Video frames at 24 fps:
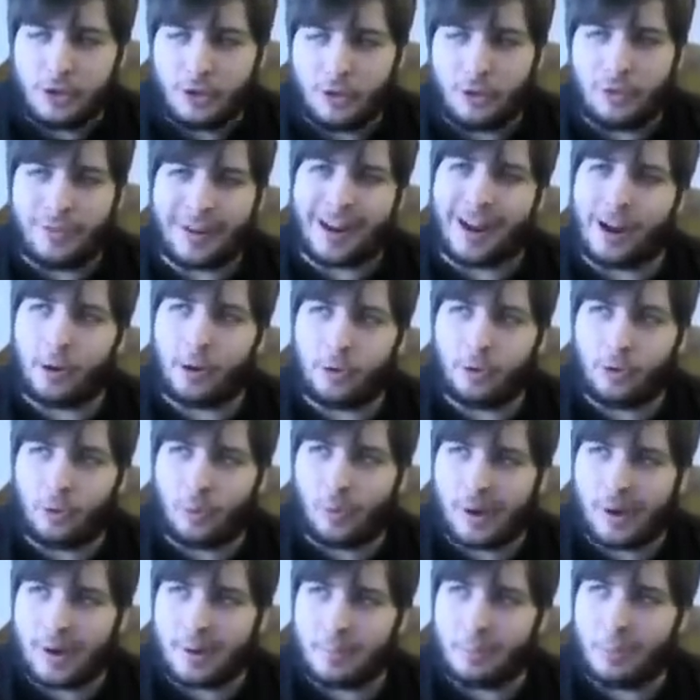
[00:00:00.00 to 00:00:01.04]
you're down
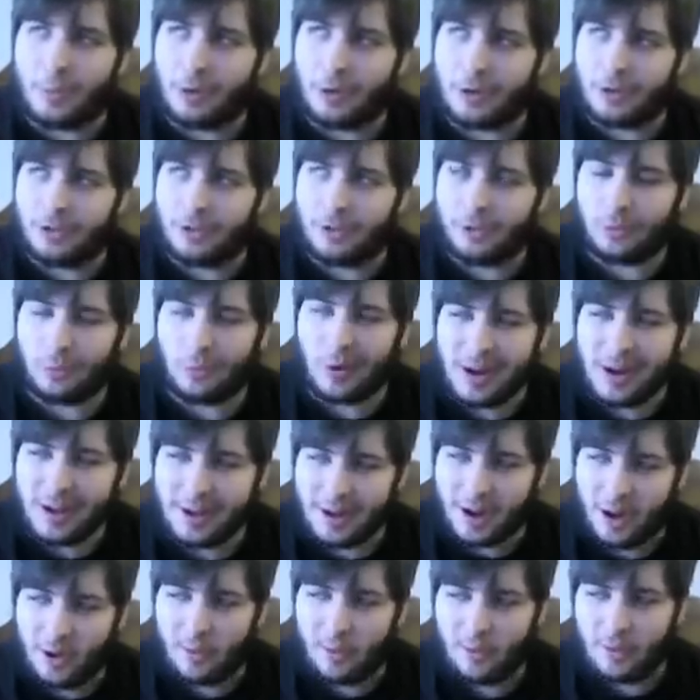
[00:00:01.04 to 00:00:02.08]
20 points. So right
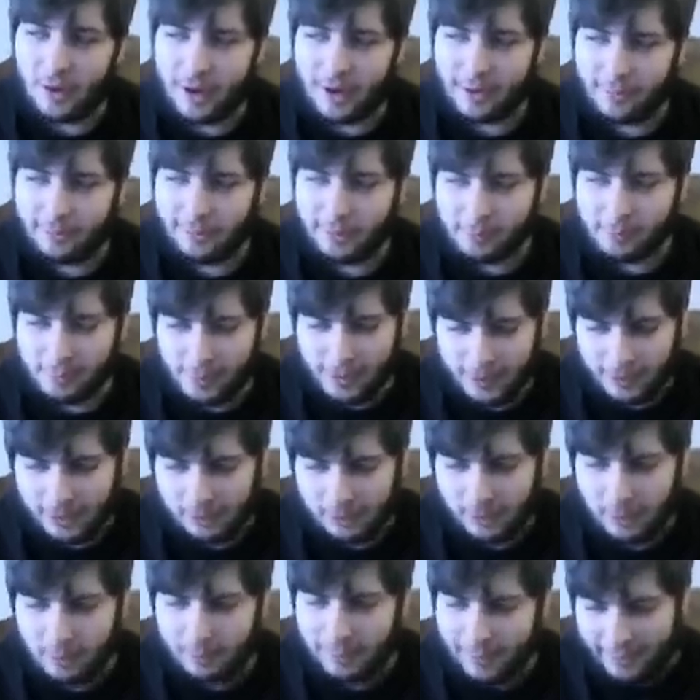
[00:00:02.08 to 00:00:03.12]
now, in my
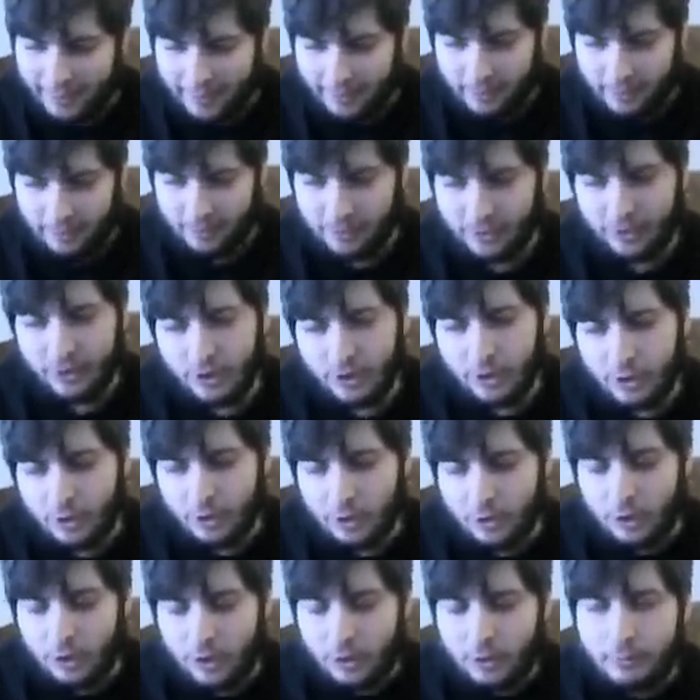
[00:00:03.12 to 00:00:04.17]
club hand,
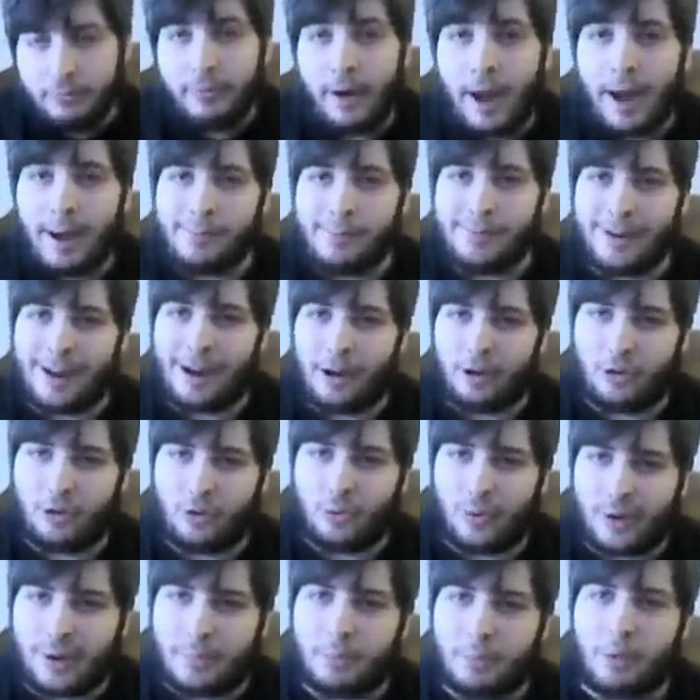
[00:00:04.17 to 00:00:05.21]
I'm down
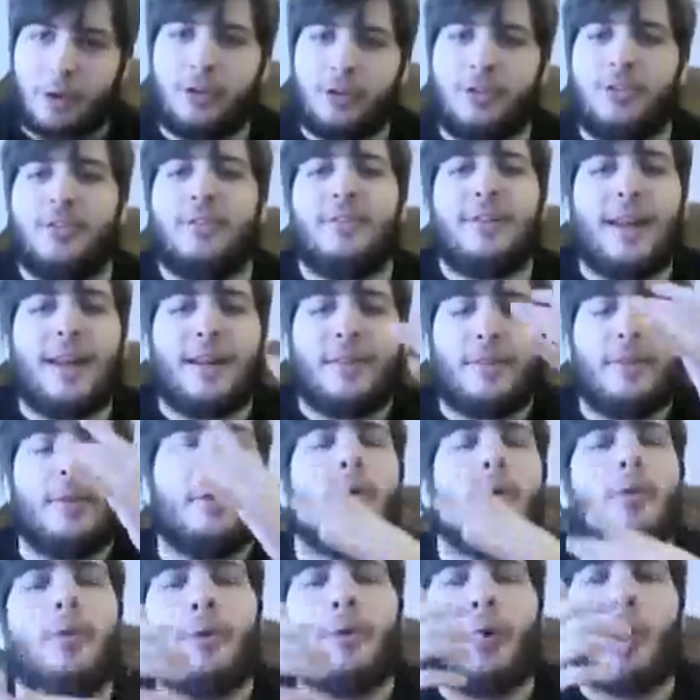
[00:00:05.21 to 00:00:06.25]
20 points. Now,
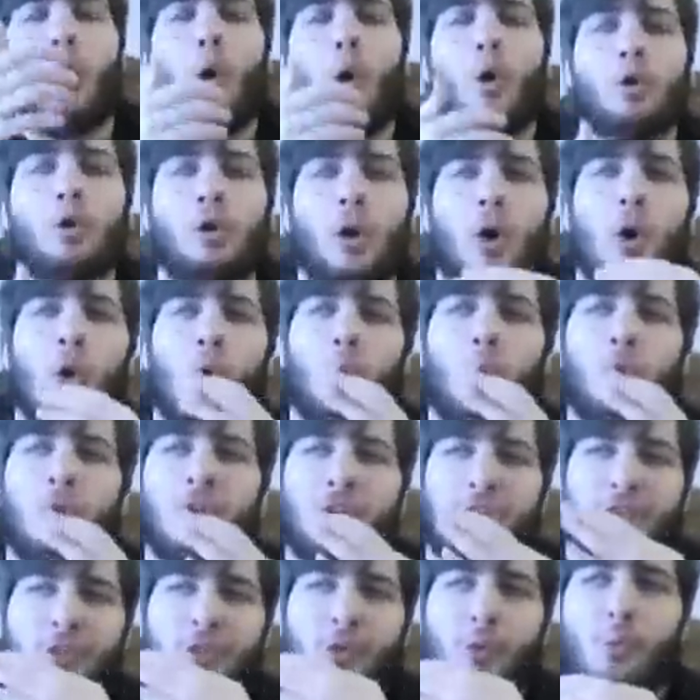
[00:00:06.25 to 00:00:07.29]
the whole goal
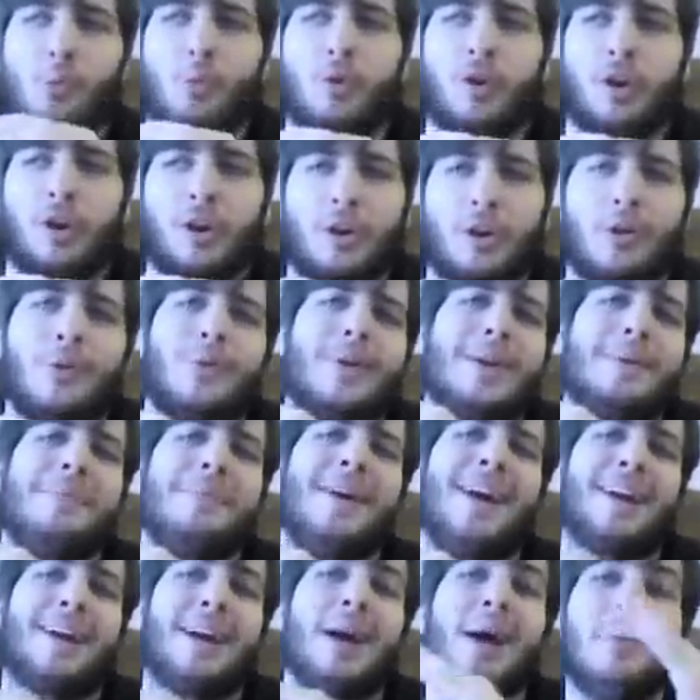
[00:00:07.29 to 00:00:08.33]
is to work your way
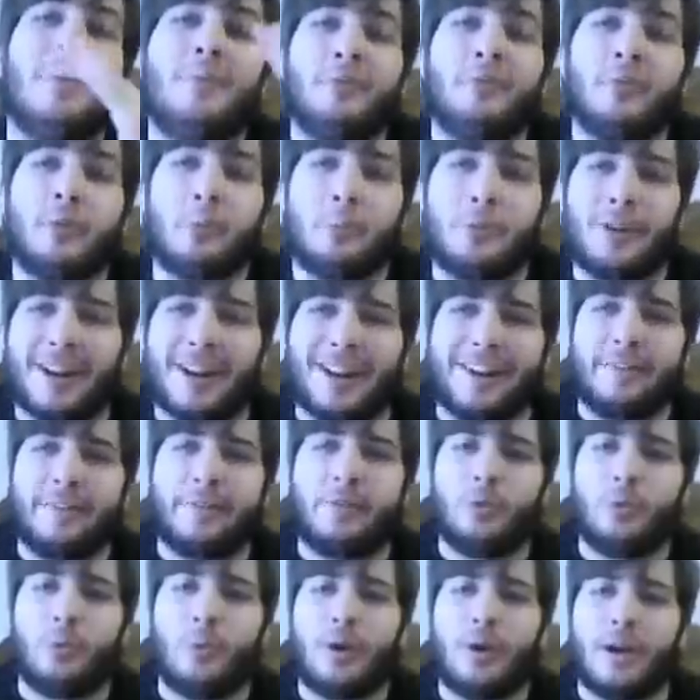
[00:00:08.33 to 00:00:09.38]
back up from
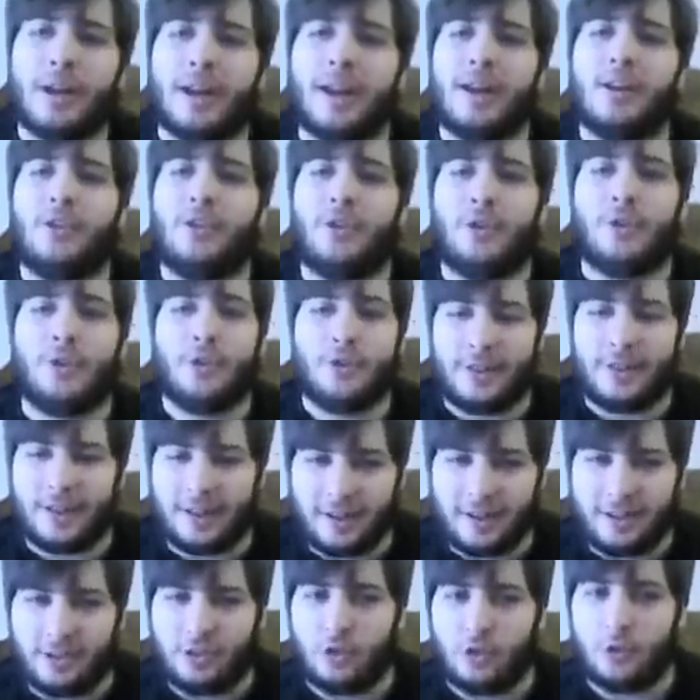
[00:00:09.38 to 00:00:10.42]
negative 20 and turn
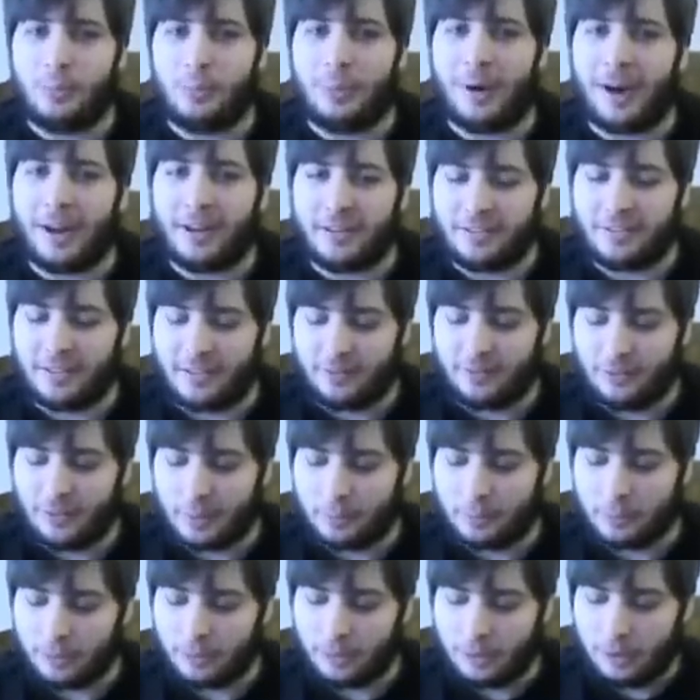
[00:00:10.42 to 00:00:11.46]
that into a positive
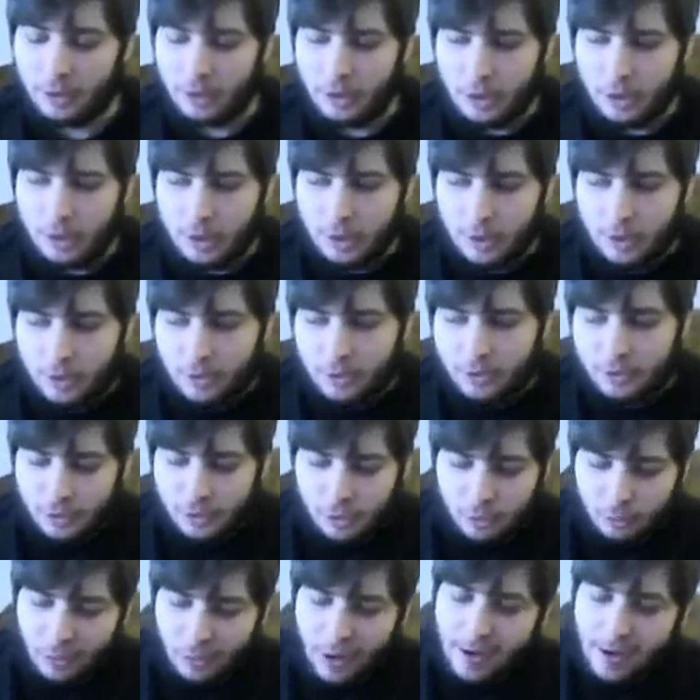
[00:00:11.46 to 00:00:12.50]
number.
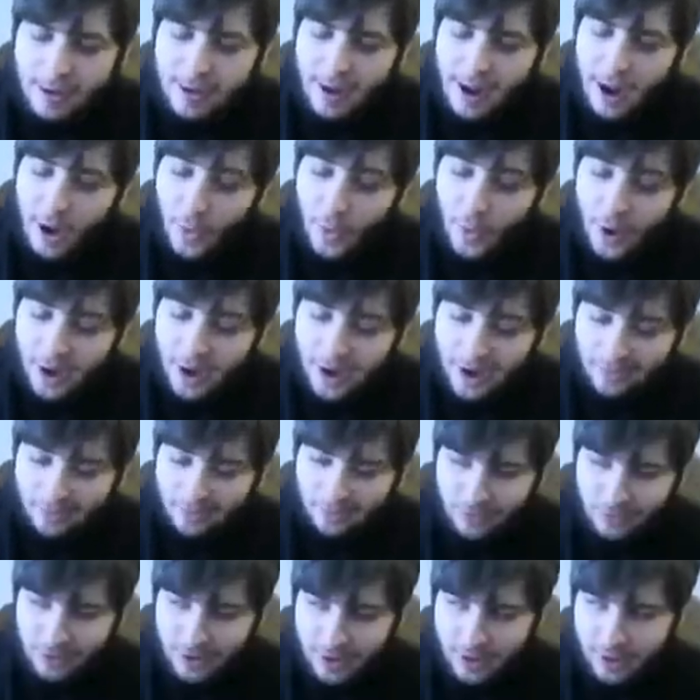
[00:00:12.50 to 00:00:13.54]
So right now, I
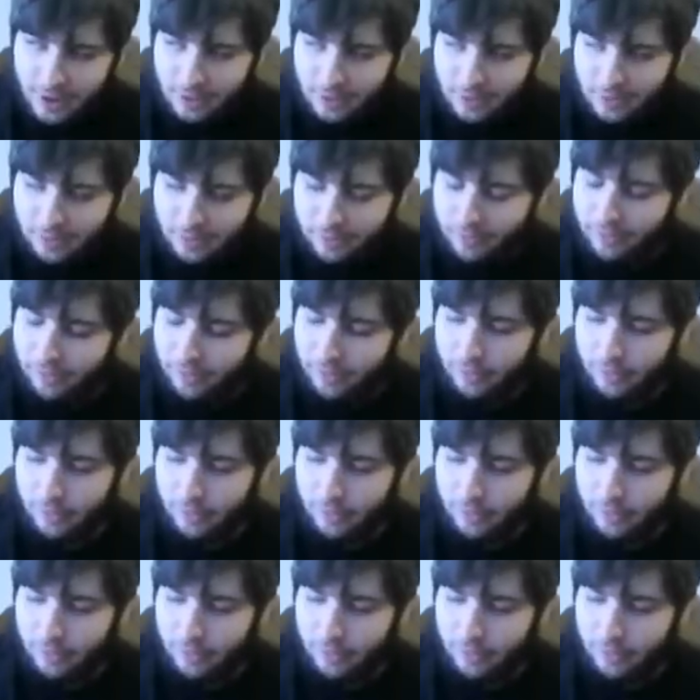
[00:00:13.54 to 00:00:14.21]
have negative